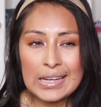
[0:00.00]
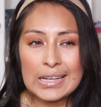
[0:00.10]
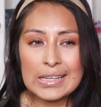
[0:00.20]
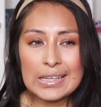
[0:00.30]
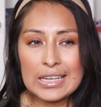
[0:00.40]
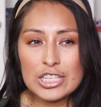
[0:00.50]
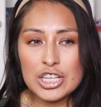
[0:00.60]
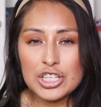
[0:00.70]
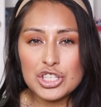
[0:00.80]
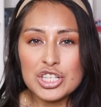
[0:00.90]
He
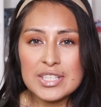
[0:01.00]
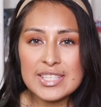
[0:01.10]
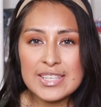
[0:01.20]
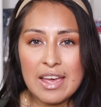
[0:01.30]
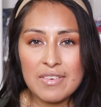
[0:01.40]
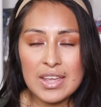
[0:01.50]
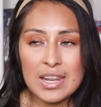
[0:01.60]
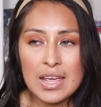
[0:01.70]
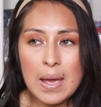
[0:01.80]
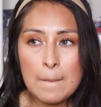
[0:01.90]
just turned
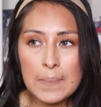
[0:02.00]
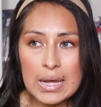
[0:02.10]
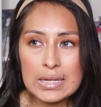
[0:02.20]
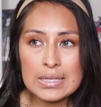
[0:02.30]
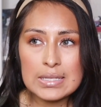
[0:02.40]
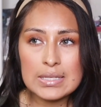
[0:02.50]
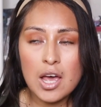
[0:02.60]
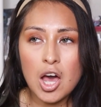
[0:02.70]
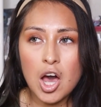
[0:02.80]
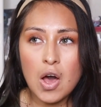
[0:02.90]
7 months
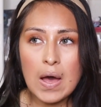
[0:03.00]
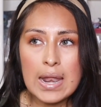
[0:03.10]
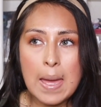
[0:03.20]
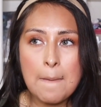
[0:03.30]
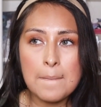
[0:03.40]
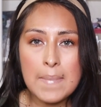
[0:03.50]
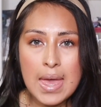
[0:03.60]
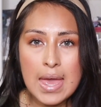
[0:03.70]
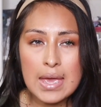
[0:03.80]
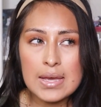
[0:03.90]
on
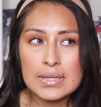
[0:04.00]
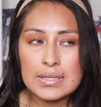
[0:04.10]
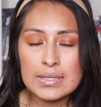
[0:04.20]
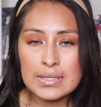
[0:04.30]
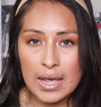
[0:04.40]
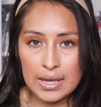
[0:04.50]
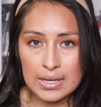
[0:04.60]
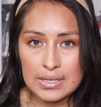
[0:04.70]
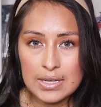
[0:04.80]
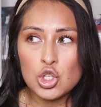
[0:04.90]
May
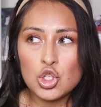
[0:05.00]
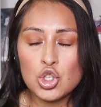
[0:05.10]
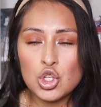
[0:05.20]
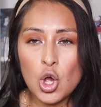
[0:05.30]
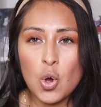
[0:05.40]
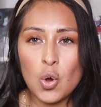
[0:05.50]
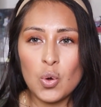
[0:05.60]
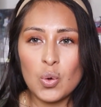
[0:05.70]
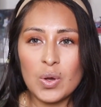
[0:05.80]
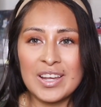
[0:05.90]
2nd.
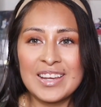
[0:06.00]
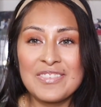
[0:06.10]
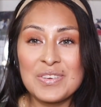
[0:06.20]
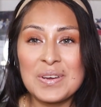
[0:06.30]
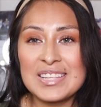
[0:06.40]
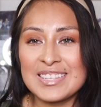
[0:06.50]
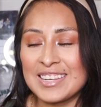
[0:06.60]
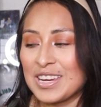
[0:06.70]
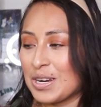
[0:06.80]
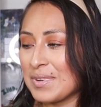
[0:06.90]
So if you guys can
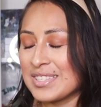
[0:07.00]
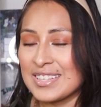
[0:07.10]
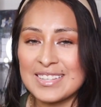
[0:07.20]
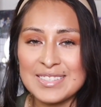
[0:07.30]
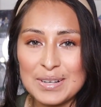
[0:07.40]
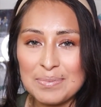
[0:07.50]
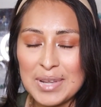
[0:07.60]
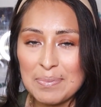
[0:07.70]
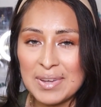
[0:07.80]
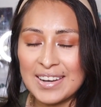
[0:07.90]
hear him, he's in his little
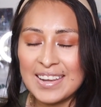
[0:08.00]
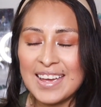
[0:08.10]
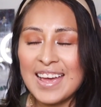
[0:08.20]
playpen.